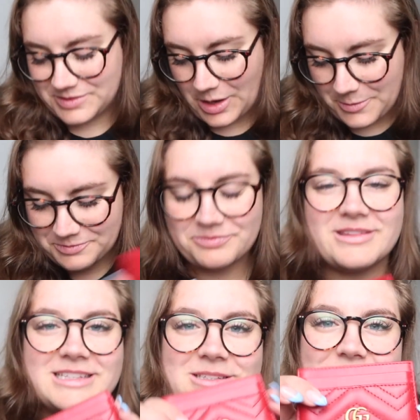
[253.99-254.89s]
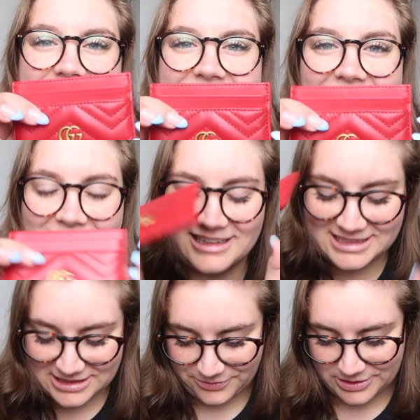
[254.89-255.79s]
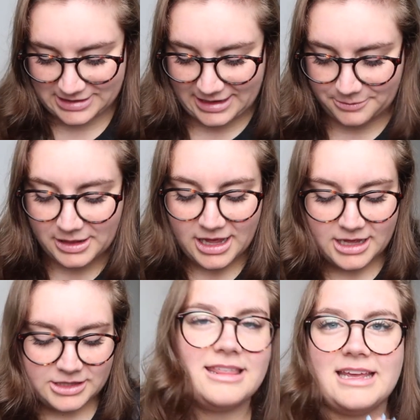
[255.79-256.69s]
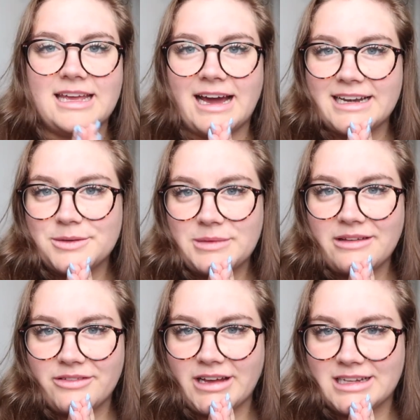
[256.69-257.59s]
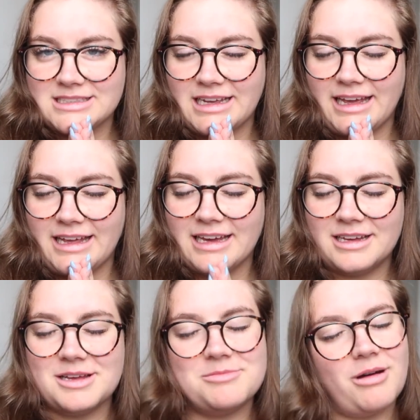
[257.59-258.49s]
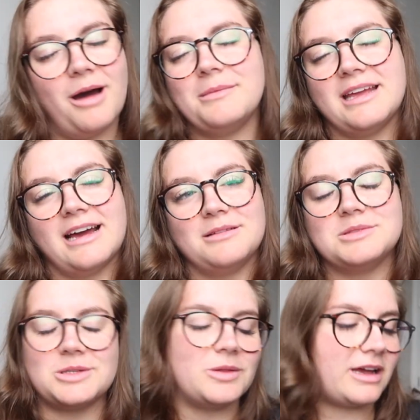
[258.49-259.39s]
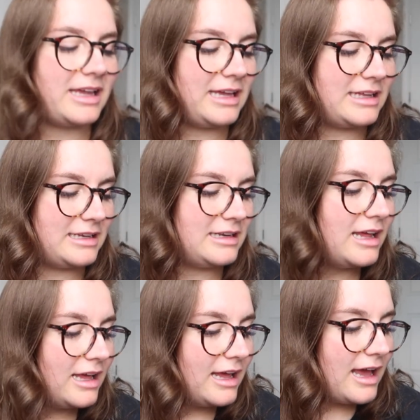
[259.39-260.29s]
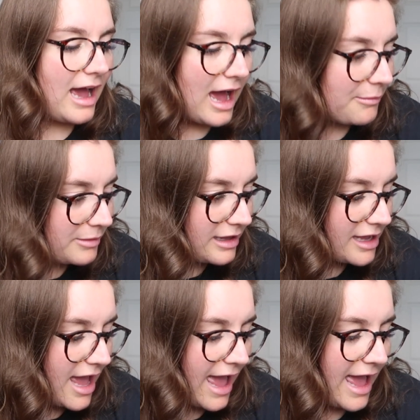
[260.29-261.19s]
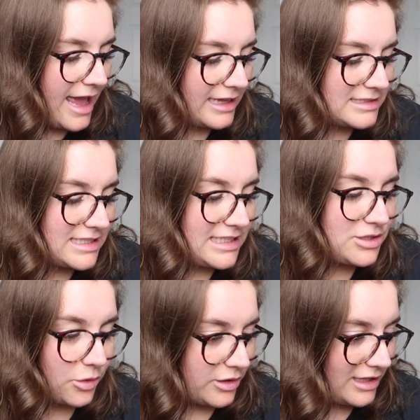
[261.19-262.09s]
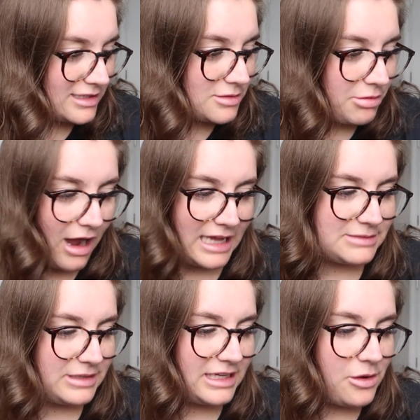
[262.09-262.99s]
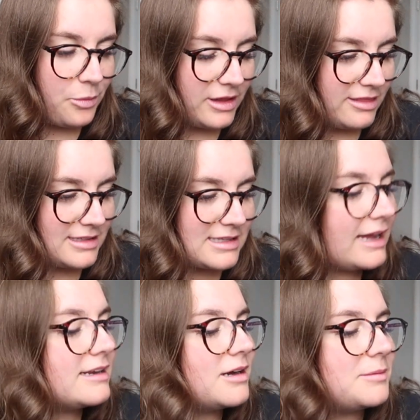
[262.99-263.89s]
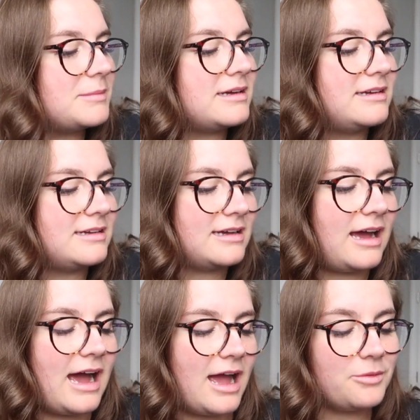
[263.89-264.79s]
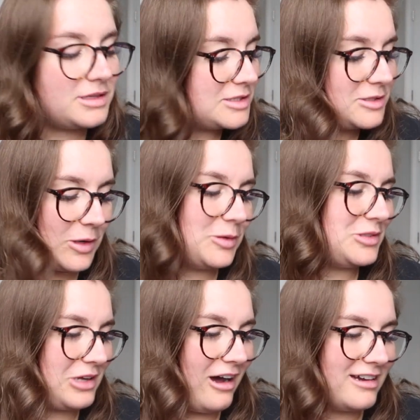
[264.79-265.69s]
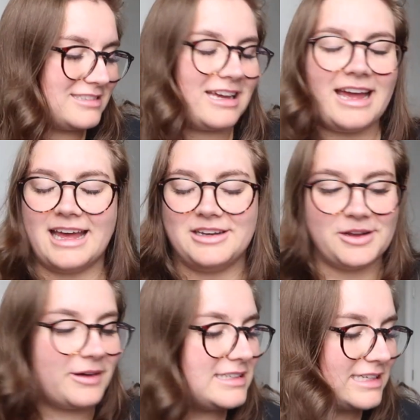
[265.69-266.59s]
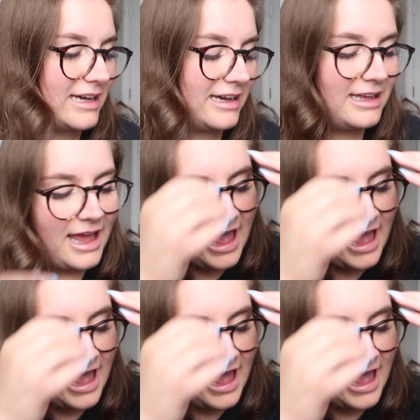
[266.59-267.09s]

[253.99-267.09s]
So this is what I got. This is the first item. The item my fiance bought me, I'm so lucky and happy, and he totally surprised me with this item. I was so shocked. I had no idea.